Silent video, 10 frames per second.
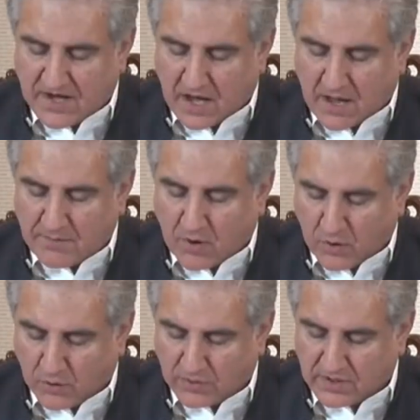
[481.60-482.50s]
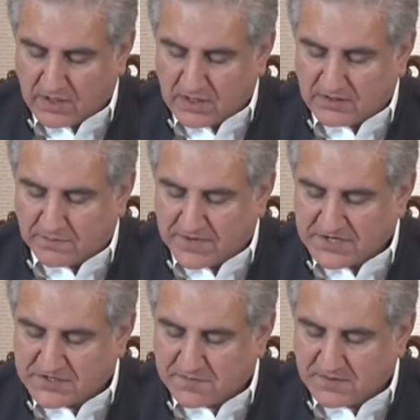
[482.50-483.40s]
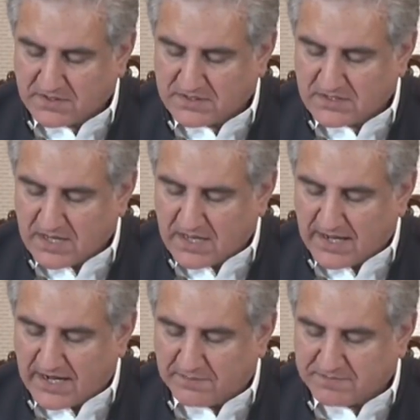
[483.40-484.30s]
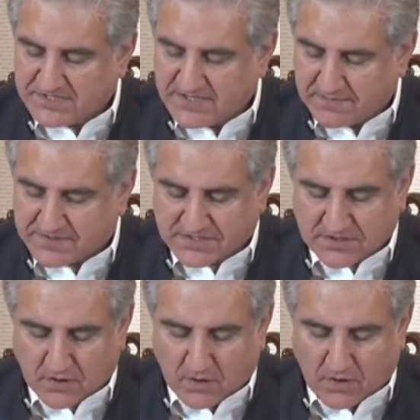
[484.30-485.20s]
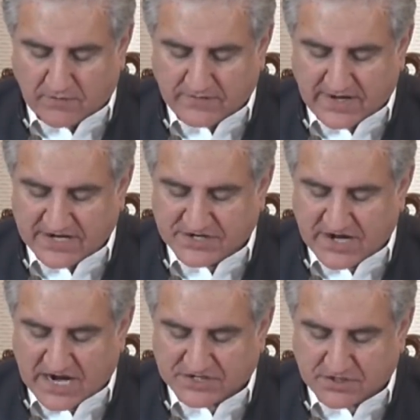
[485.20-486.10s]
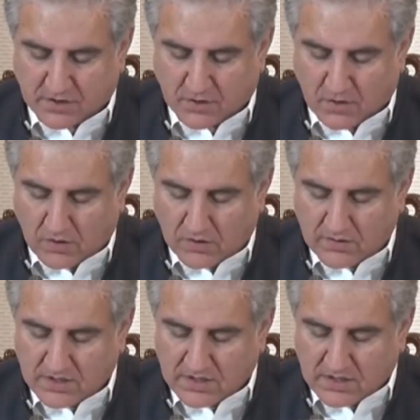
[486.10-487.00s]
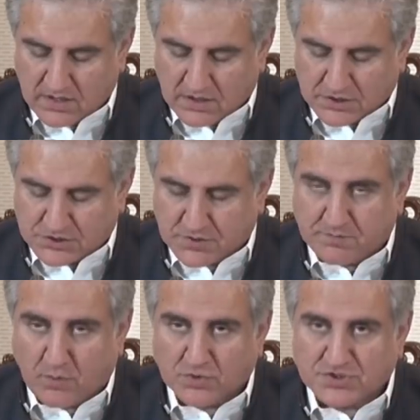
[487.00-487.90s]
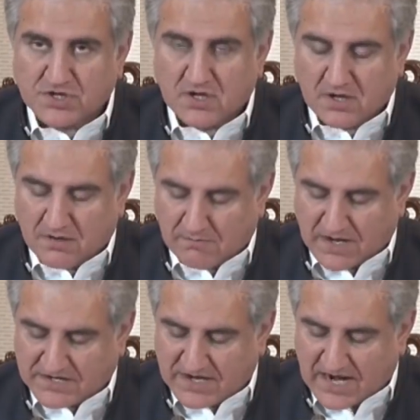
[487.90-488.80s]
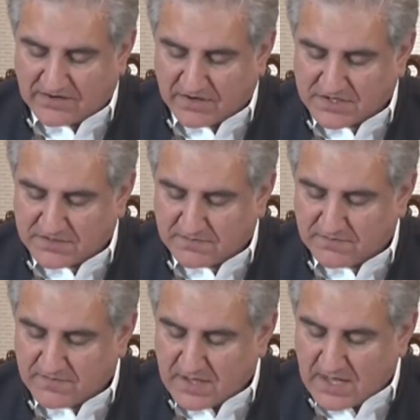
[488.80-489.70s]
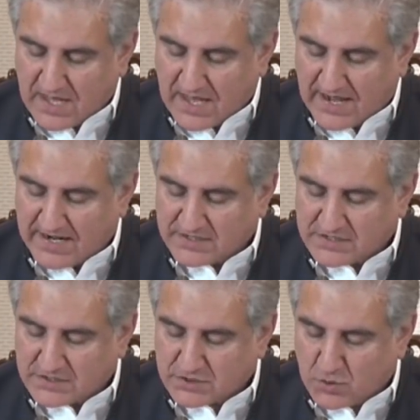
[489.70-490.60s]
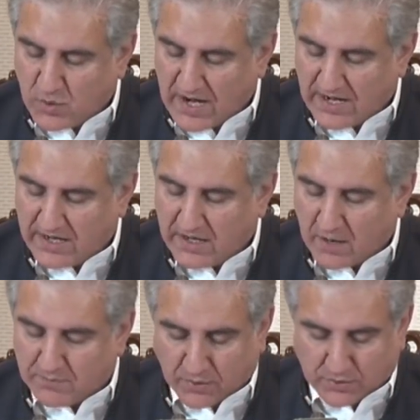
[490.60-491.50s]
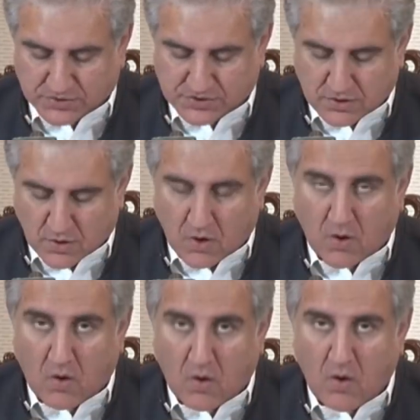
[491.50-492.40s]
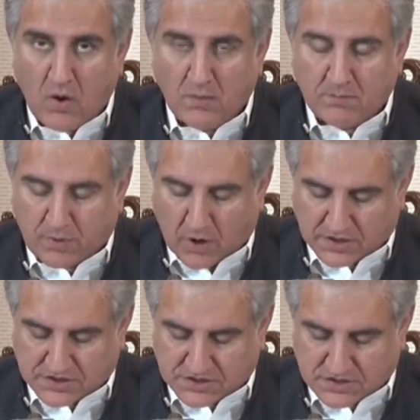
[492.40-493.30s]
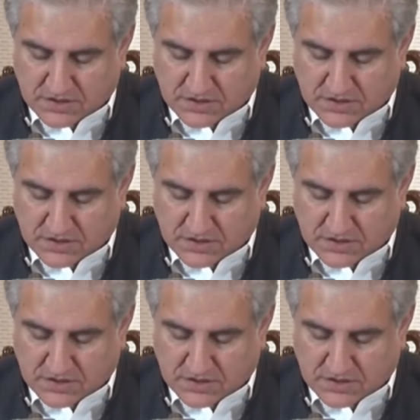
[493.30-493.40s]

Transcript: uphold the principles and precepts of international law, support multilateralism, and squarely oppose all plots